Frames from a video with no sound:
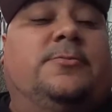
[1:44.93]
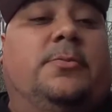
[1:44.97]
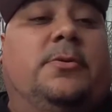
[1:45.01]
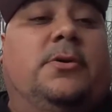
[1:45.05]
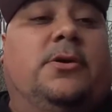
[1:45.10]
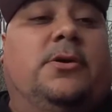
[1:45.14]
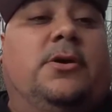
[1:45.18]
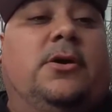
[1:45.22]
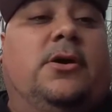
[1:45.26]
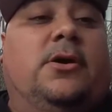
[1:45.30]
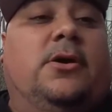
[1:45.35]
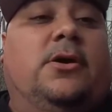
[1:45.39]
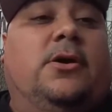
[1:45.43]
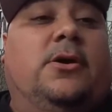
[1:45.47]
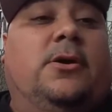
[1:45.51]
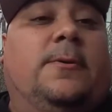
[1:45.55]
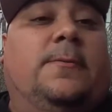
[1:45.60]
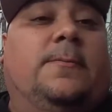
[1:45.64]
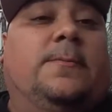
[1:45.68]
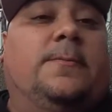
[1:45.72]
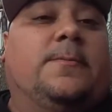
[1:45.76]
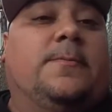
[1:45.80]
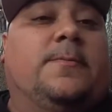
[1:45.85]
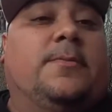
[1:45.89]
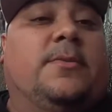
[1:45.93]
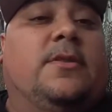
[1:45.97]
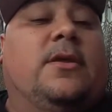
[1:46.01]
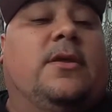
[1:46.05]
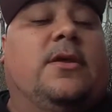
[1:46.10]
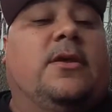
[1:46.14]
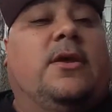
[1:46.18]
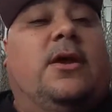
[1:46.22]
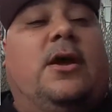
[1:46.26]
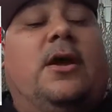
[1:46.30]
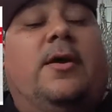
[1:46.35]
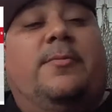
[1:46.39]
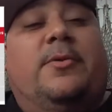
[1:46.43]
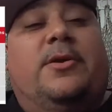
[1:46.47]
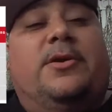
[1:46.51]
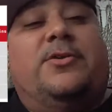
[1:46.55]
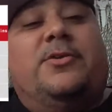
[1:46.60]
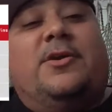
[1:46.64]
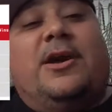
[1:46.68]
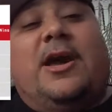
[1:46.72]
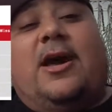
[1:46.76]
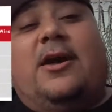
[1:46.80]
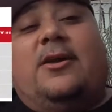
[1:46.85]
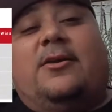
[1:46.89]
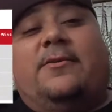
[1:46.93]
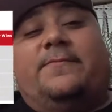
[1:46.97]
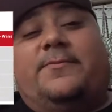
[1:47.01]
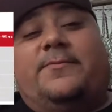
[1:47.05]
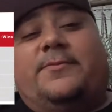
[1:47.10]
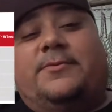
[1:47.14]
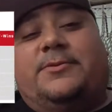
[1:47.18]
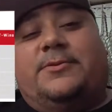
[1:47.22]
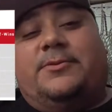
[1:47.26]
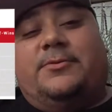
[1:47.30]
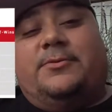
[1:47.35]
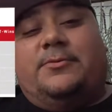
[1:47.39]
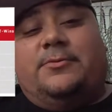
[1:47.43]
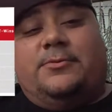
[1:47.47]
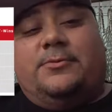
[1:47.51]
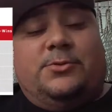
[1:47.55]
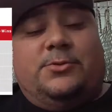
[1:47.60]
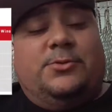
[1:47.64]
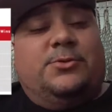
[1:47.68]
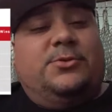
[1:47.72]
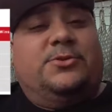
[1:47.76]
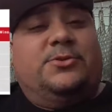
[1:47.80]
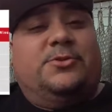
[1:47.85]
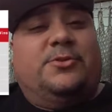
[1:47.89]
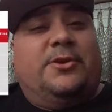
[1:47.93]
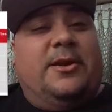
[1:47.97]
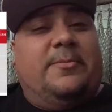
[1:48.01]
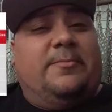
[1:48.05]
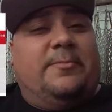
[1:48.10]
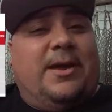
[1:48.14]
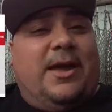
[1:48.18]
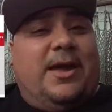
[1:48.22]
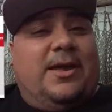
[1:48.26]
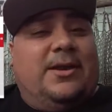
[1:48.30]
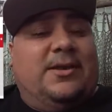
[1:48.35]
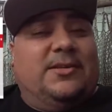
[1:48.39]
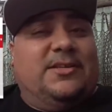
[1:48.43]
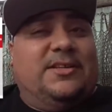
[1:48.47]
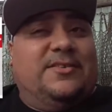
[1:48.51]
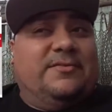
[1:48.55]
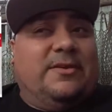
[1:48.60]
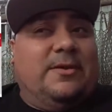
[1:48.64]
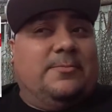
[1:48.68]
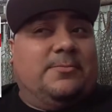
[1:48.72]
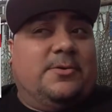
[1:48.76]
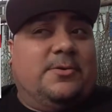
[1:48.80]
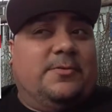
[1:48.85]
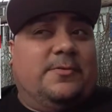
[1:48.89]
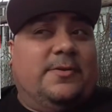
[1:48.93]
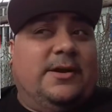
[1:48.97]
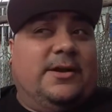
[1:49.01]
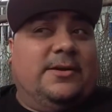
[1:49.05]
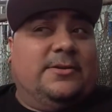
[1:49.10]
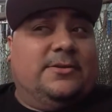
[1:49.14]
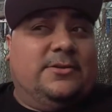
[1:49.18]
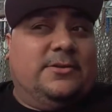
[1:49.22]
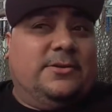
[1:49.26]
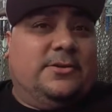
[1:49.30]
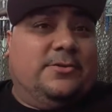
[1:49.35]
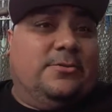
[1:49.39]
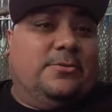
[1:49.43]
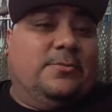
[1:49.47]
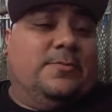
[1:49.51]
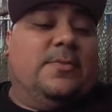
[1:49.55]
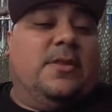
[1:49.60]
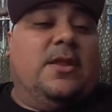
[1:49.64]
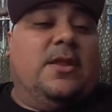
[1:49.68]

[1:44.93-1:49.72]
But I mean, you had them for two straight Maddens, if I'm correct. So